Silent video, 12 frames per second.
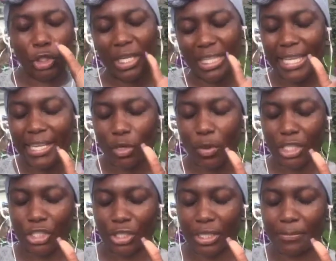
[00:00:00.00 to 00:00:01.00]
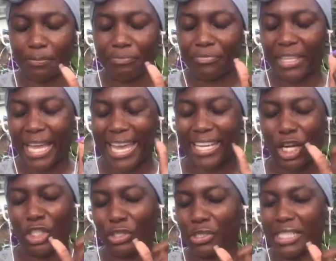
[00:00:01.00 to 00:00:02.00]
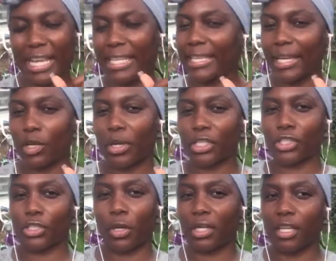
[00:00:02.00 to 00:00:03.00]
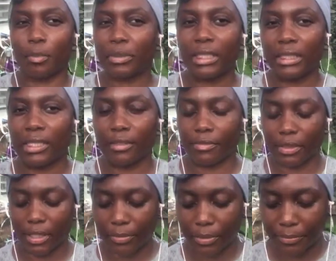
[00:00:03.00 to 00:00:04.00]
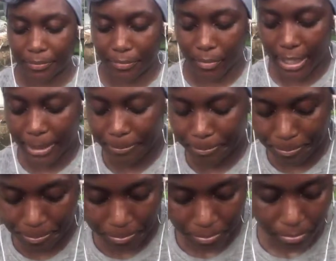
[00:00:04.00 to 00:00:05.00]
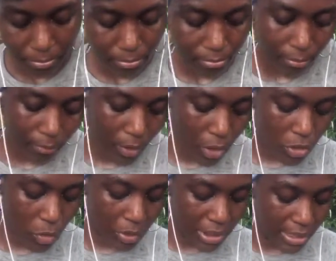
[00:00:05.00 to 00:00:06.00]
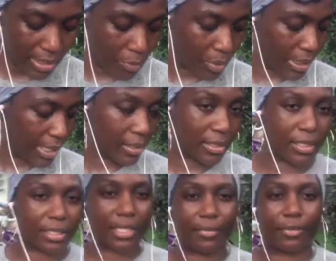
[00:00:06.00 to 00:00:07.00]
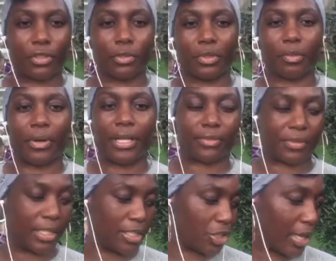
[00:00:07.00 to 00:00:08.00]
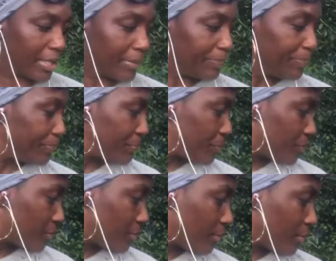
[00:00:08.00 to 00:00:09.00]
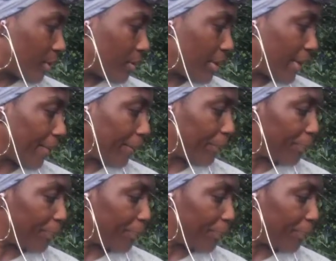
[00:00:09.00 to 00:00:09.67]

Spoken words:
at that question and understand that question on a completely different level, right? So what the hell does this have to do with the price of tea in China? Okay.